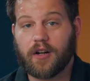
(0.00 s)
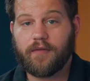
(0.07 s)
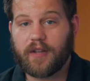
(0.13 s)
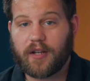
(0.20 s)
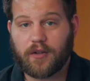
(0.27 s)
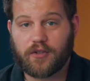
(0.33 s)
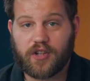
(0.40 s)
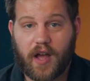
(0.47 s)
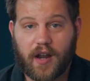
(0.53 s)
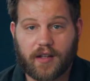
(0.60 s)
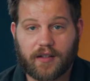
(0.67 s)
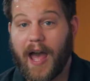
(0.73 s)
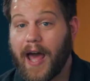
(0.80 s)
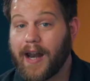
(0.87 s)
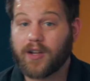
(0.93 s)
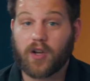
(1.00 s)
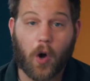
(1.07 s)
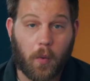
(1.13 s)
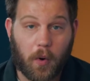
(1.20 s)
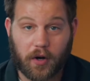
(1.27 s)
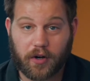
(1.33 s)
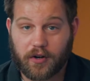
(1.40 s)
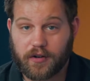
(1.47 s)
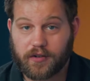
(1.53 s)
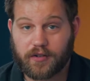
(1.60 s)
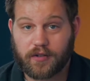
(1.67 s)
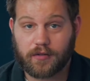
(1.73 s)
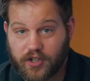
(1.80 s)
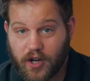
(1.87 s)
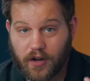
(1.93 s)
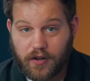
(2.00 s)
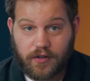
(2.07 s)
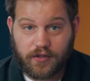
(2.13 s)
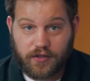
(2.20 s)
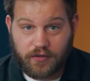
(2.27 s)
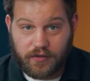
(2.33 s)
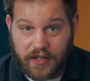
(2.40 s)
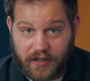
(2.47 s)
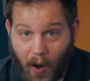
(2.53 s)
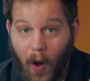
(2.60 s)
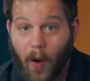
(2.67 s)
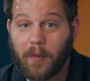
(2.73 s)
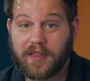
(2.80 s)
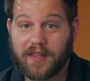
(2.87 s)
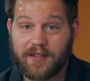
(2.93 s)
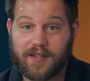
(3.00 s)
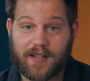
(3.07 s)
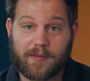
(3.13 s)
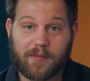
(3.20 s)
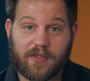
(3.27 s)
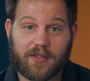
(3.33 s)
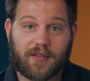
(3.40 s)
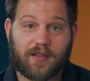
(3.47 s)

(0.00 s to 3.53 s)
video chatting, add a coworker or two, share your screen, all within Teams.